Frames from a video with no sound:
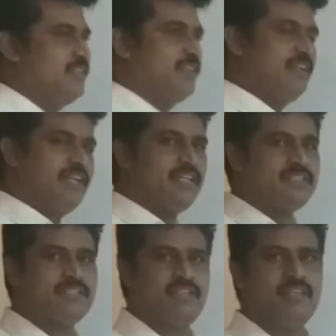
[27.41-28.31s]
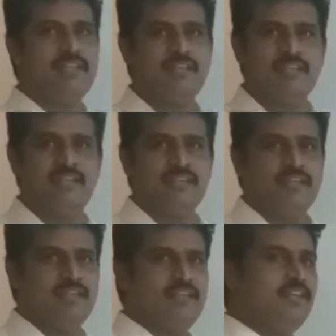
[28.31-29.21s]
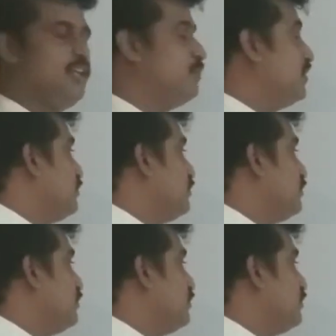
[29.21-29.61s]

Let us see about